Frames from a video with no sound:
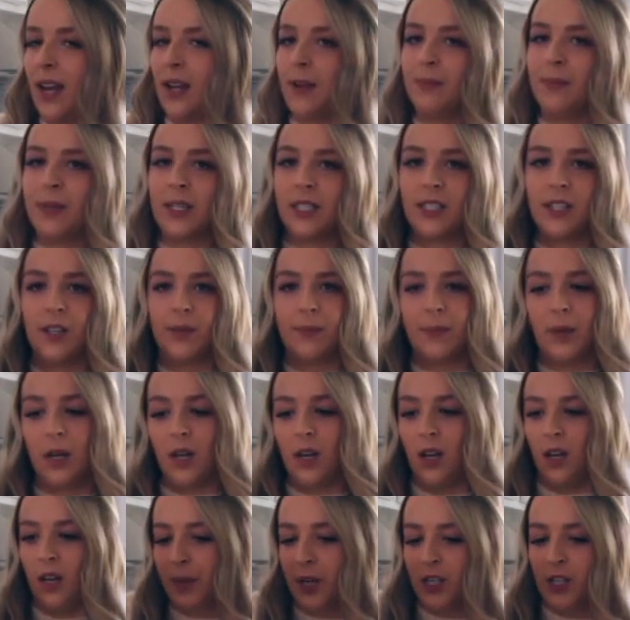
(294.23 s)
I picked up
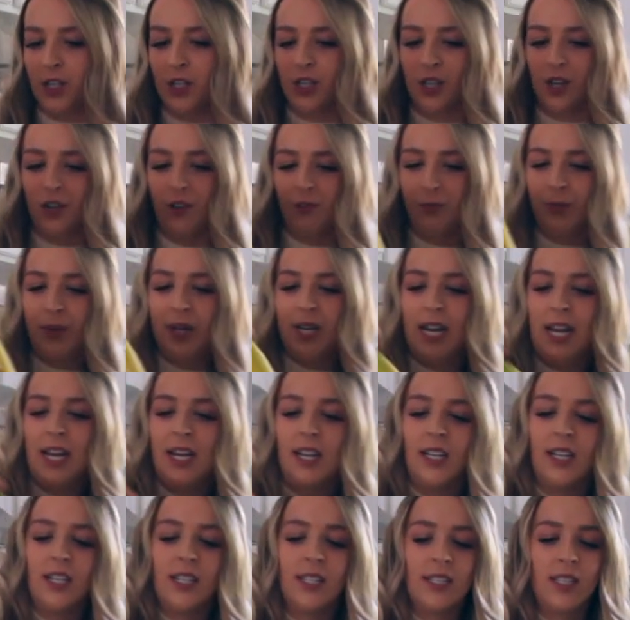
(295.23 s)
a bunch of
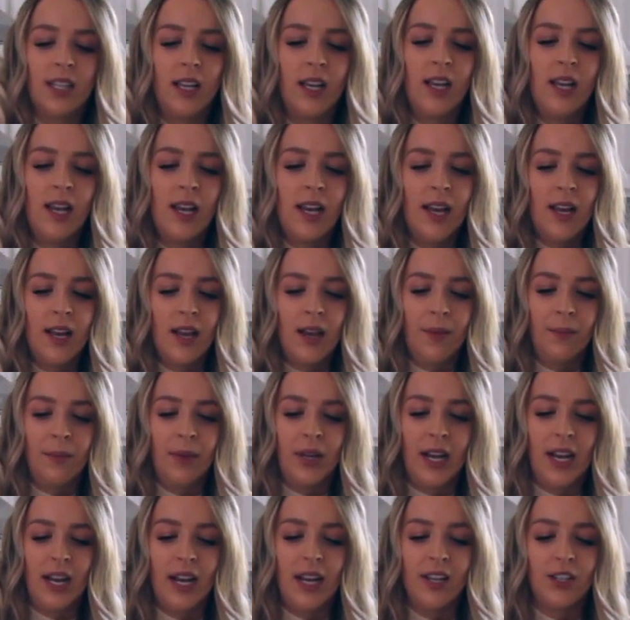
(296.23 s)
bananas.
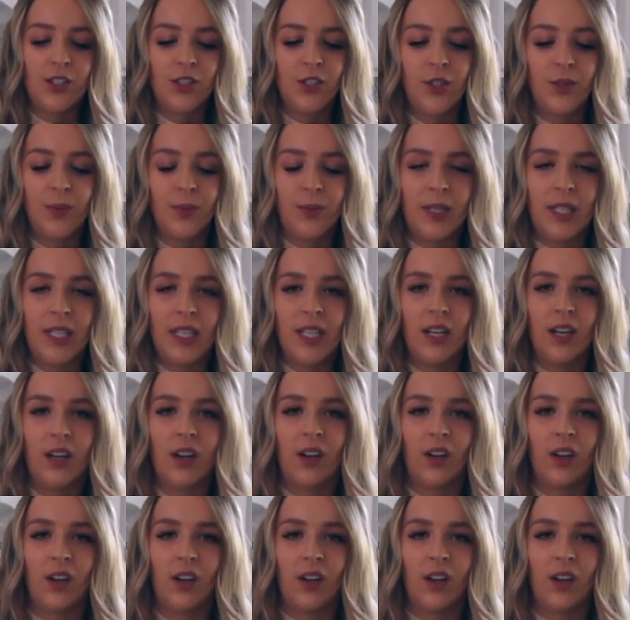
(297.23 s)
Bananas to me